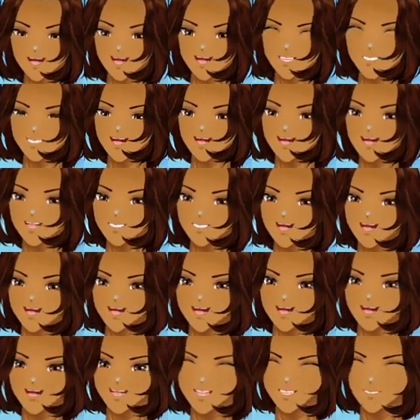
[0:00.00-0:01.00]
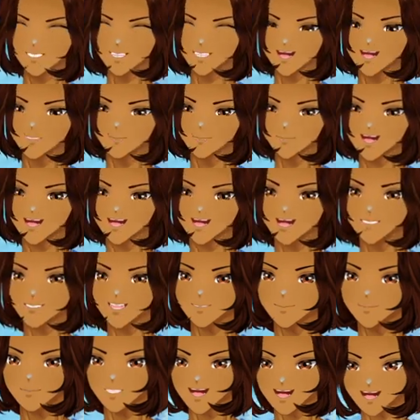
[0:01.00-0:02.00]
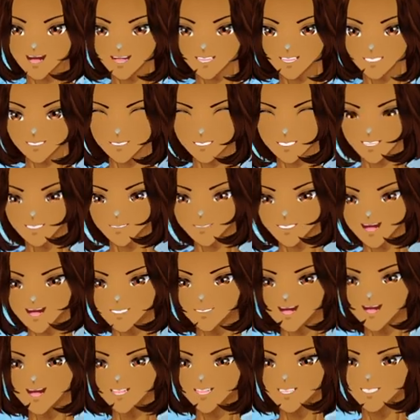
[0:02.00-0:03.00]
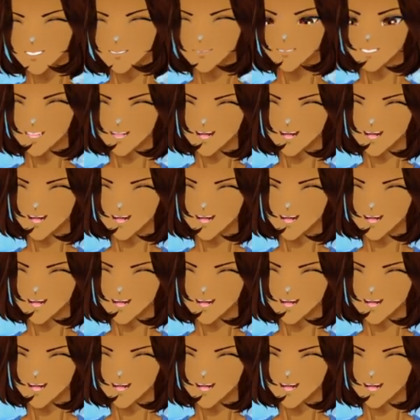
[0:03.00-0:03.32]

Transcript: not that old. That mathematically is not that old.